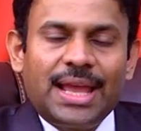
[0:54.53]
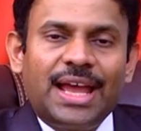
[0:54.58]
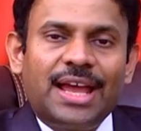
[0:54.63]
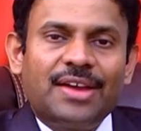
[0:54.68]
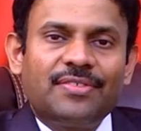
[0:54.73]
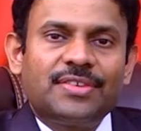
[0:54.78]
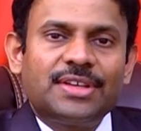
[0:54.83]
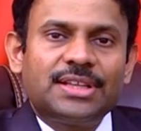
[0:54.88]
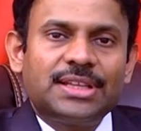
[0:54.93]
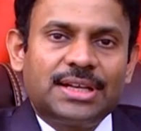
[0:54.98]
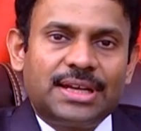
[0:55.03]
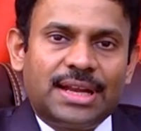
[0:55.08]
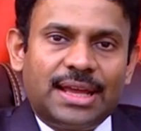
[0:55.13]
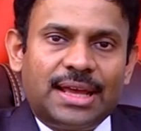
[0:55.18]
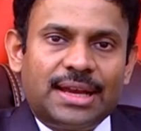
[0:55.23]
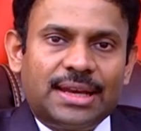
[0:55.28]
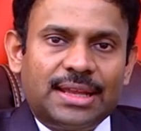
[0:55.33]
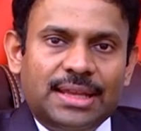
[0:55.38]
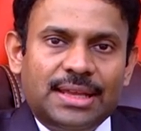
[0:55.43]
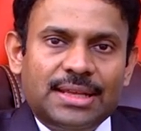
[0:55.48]
After the
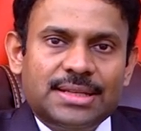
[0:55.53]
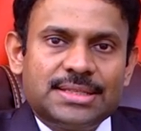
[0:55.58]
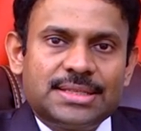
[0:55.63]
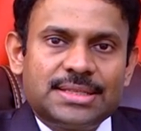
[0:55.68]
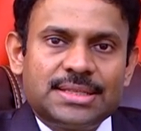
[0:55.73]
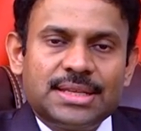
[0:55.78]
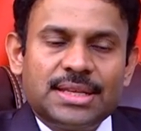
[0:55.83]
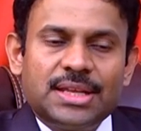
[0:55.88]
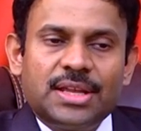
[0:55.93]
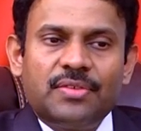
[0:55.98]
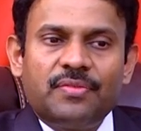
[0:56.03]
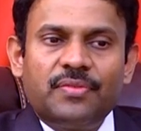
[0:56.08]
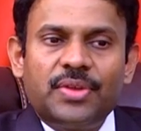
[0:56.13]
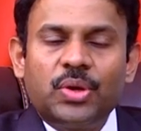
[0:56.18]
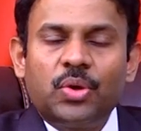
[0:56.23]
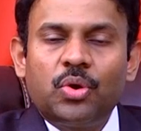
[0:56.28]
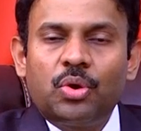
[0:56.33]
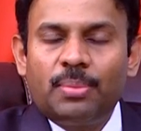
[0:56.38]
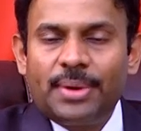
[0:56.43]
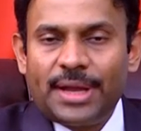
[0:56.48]
tear heals,
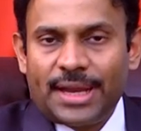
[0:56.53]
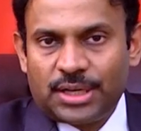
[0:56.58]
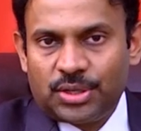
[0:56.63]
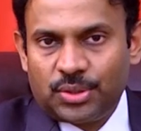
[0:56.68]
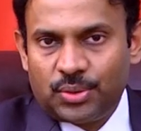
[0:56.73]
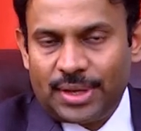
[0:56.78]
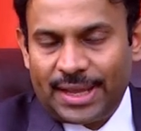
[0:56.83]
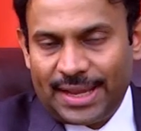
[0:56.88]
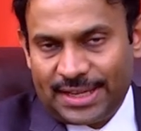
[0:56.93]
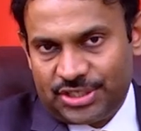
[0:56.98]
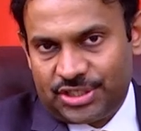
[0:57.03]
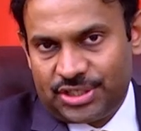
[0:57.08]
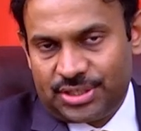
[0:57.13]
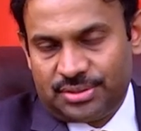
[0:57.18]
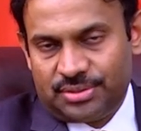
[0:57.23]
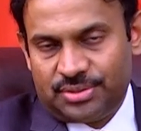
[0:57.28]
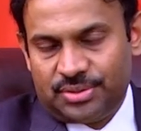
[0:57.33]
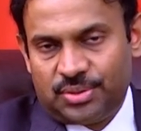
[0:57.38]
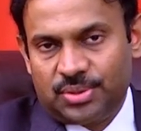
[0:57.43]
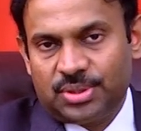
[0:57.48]
we go back to action.
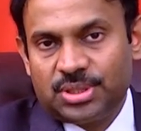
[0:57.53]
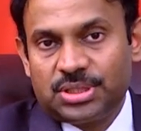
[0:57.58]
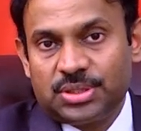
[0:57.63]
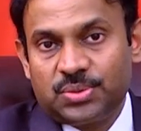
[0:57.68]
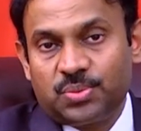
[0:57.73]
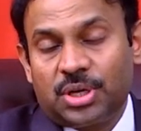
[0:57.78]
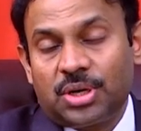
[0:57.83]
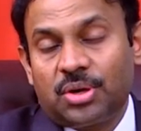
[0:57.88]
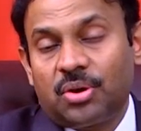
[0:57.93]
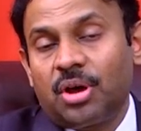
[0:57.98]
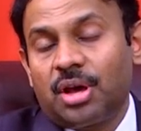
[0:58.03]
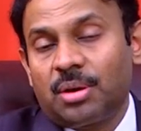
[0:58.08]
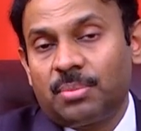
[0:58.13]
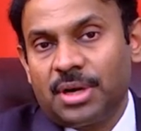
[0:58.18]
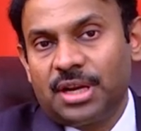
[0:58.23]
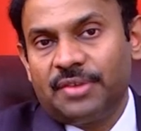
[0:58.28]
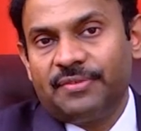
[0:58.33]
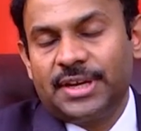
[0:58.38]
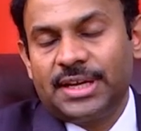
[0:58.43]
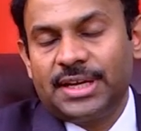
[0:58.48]
So, this is what
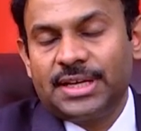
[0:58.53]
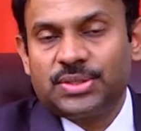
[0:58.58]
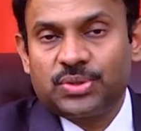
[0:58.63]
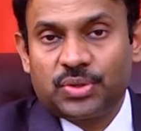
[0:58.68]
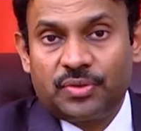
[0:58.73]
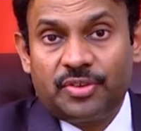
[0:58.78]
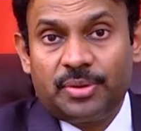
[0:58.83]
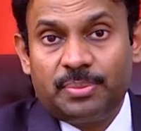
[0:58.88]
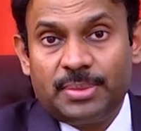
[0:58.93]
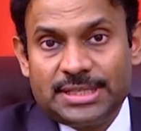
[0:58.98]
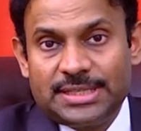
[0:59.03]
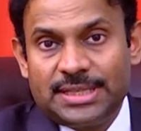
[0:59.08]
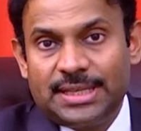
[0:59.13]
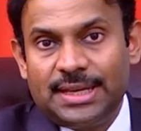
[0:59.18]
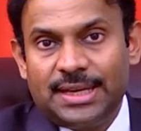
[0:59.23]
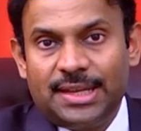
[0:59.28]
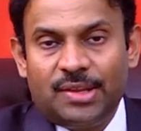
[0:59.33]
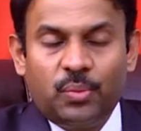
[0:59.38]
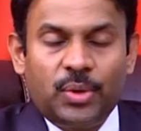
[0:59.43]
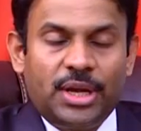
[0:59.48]
normally we did. So, we
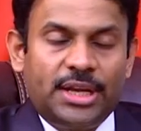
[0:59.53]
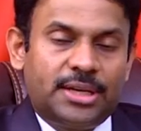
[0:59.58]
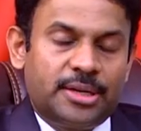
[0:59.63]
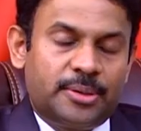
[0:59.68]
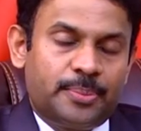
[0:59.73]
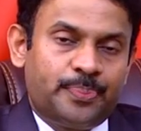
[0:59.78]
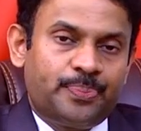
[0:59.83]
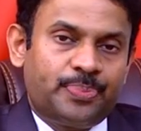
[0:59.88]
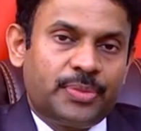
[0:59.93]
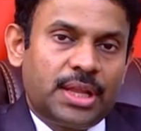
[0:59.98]
basically waited.